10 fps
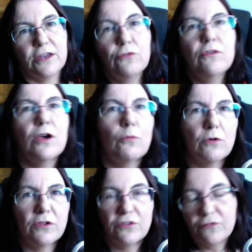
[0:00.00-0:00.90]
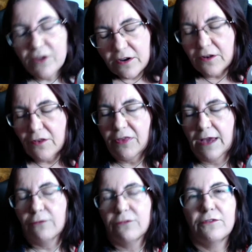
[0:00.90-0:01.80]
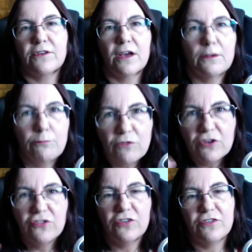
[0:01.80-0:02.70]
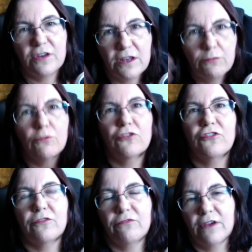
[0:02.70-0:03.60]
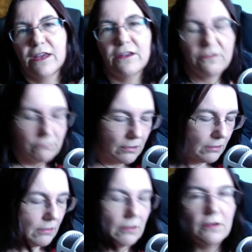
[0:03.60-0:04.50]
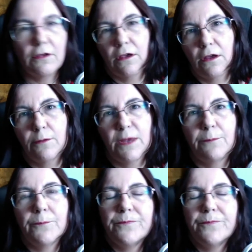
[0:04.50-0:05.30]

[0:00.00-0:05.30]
You know what you, you've done it a thousand times brush your teeth, wash your face, blah, go to bed.